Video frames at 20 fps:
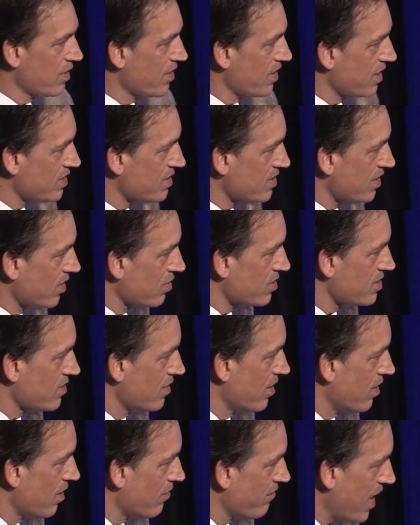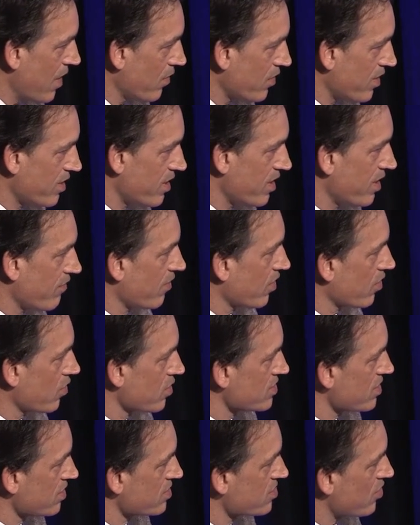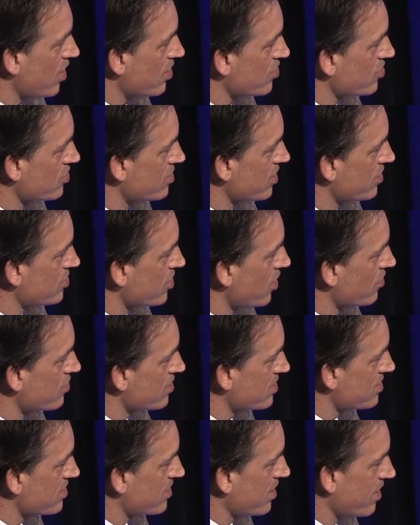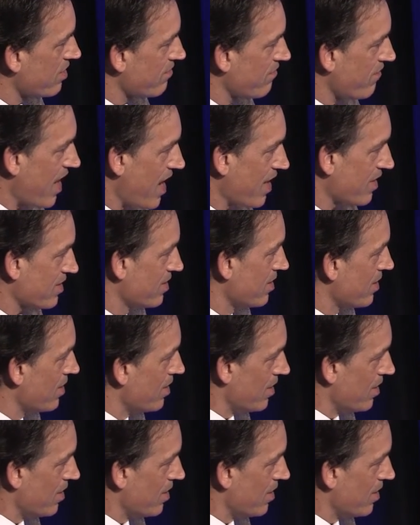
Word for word: things that are uh, found in the different crystal structures, it shows us that in fact,